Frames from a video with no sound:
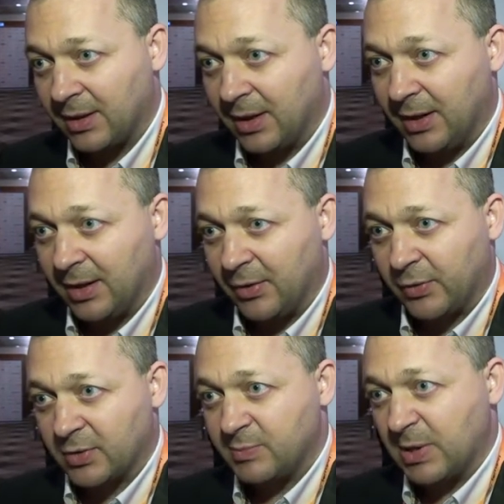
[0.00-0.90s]
of
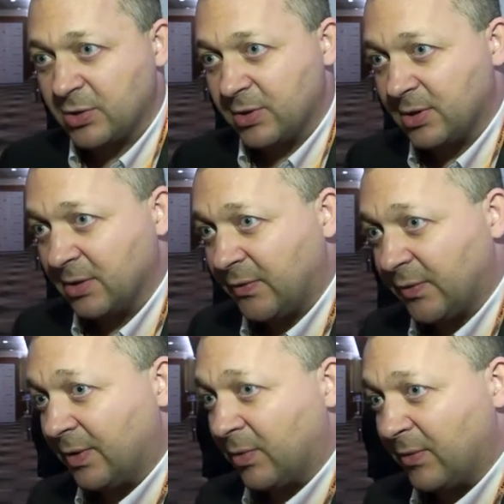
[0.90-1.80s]
course majority of
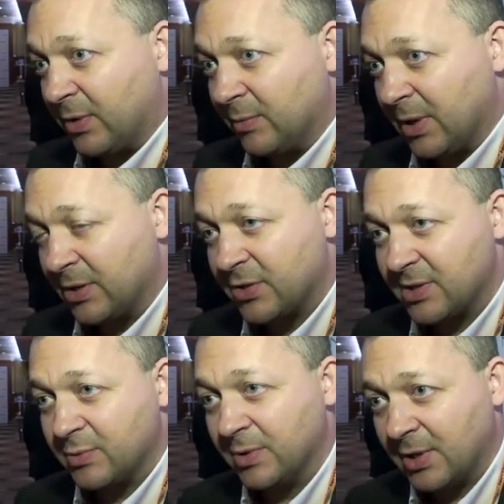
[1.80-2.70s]
revenue
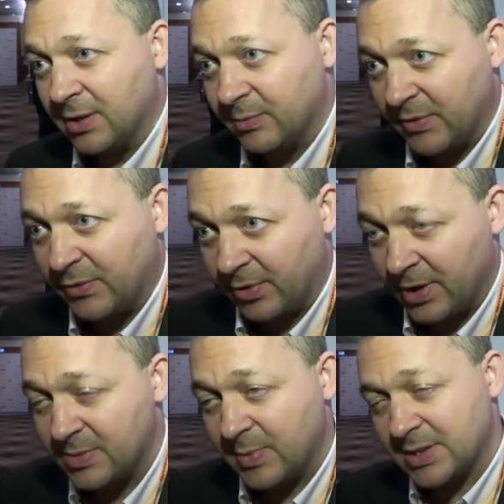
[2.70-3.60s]
managers will kill me for
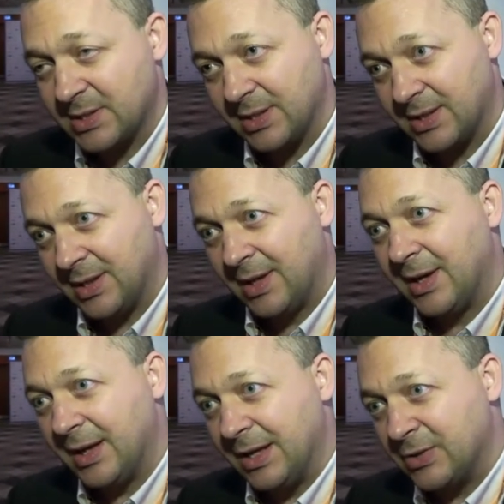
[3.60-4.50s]
it, but
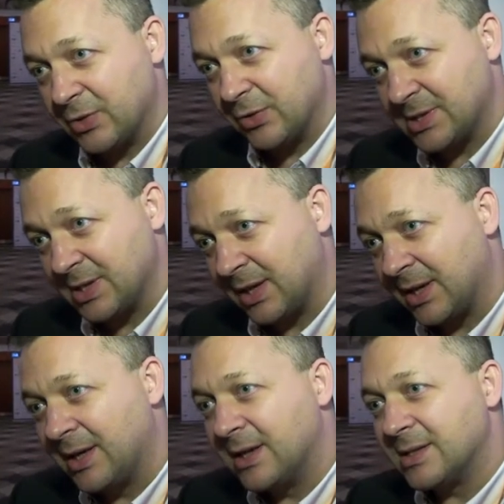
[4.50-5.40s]
introducing
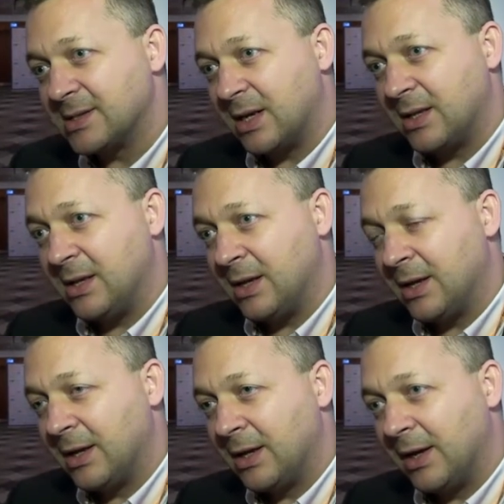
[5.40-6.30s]
slightly
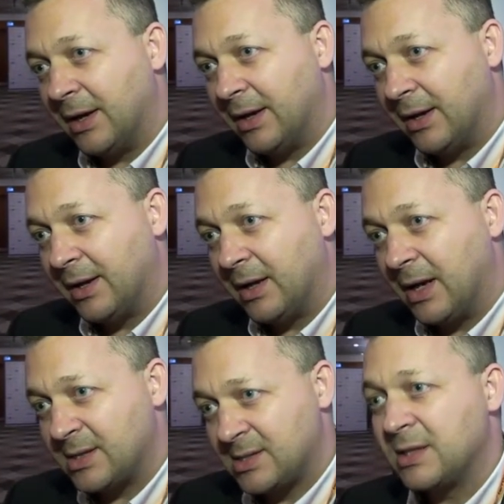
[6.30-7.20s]

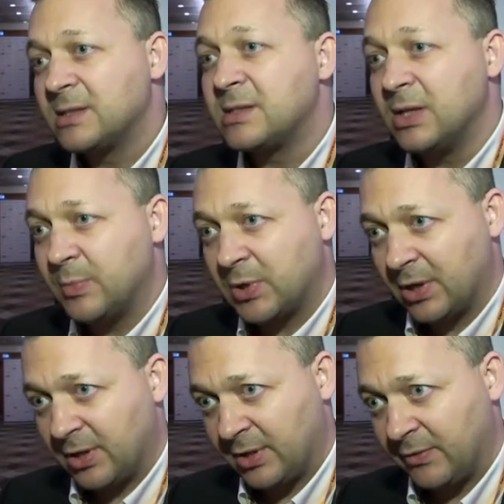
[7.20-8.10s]
less steep
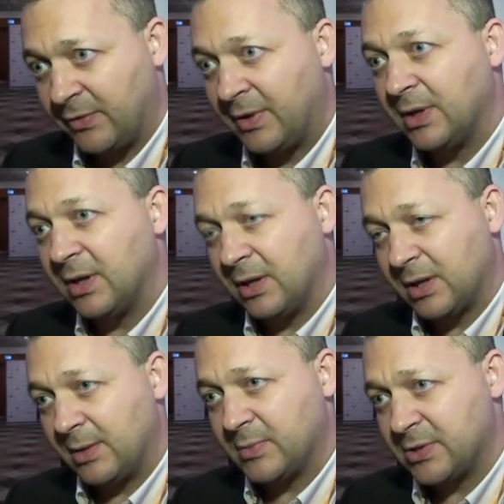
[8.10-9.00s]
curve in
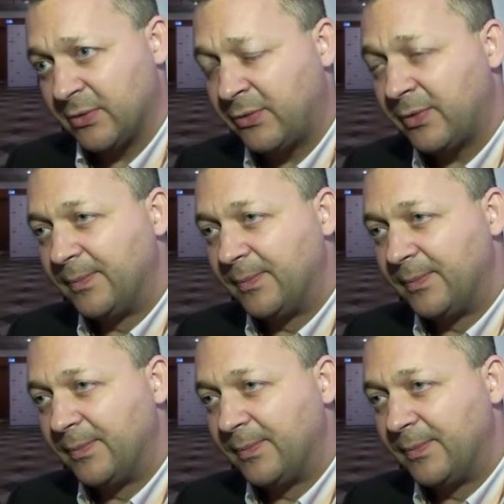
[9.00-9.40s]
terms of